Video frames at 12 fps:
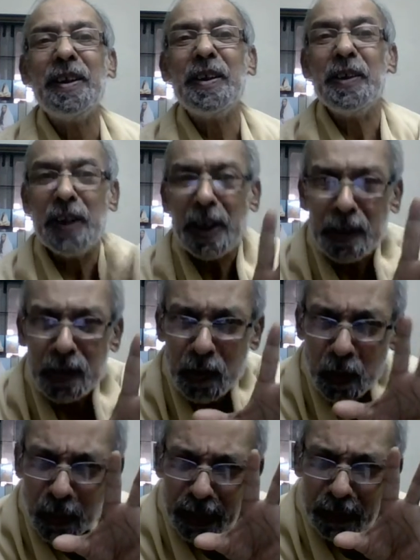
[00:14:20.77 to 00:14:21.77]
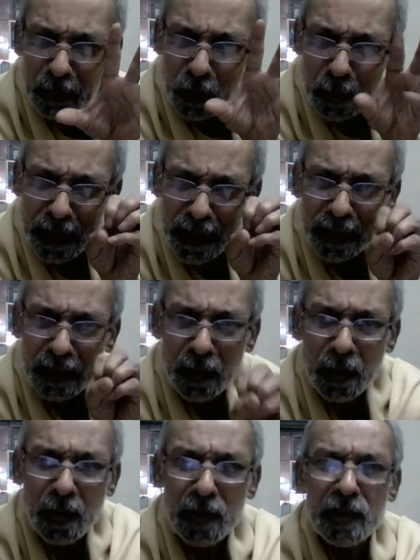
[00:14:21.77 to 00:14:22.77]
They are so much
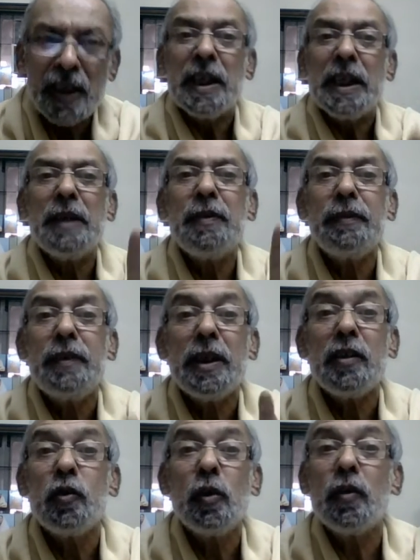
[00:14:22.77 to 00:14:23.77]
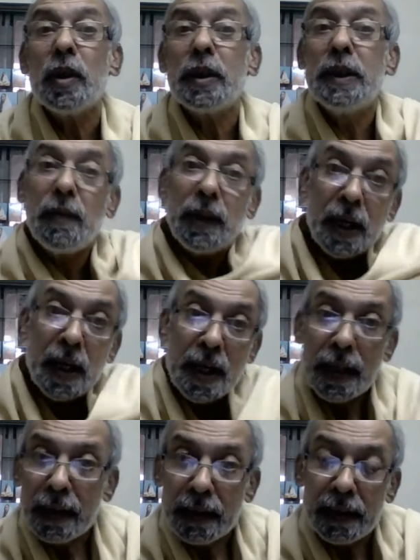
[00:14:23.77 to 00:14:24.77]
engrossed. Even if there is no work, they will
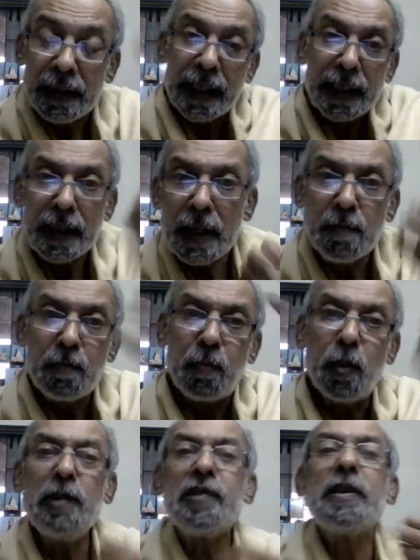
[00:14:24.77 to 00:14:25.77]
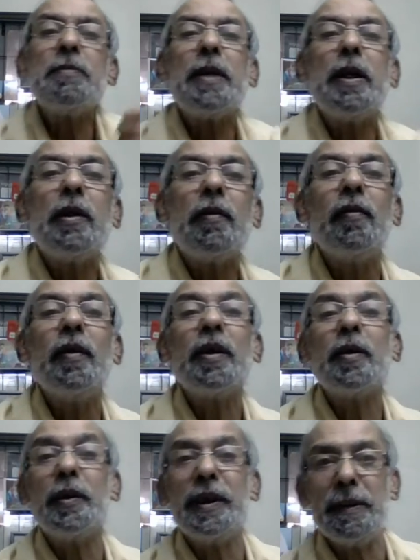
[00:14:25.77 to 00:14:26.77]
get and pull some kind of
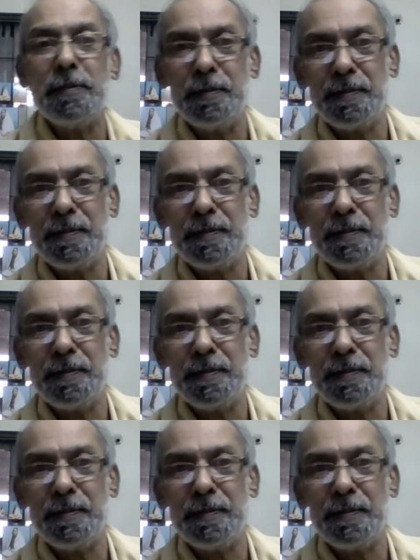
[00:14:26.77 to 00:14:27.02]
work on them